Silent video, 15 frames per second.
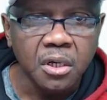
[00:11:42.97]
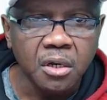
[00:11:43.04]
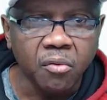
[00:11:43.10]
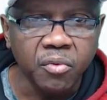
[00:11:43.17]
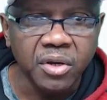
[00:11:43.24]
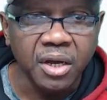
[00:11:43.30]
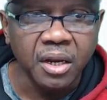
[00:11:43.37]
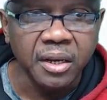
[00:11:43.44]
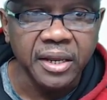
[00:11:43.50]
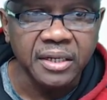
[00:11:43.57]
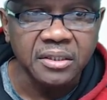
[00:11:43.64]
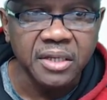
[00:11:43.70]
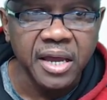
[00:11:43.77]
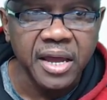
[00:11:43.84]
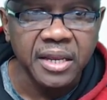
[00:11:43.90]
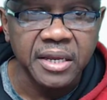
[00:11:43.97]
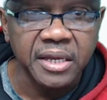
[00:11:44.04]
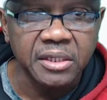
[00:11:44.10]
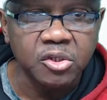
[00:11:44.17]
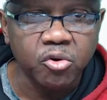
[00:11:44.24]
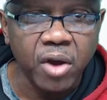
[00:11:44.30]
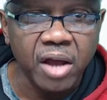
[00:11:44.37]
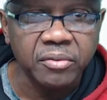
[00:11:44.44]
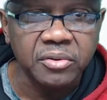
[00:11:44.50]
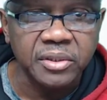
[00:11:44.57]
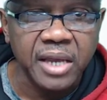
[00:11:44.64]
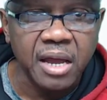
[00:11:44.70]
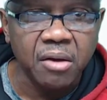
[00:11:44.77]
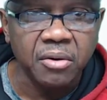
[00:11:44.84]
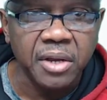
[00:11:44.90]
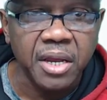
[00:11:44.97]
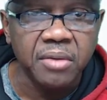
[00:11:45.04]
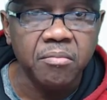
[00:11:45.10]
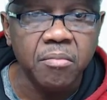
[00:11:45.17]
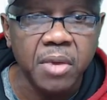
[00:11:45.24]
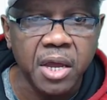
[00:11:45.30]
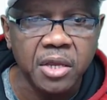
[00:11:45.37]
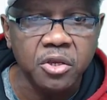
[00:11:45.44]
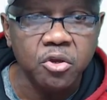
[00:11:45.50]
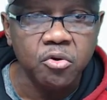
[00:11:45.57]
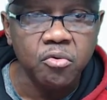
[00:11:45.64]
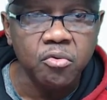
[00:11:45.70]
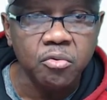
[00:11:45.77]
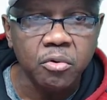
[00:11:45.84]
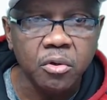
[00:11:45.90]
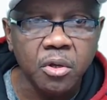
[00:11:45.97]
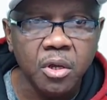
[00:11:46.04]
We click that. It drops down a menu.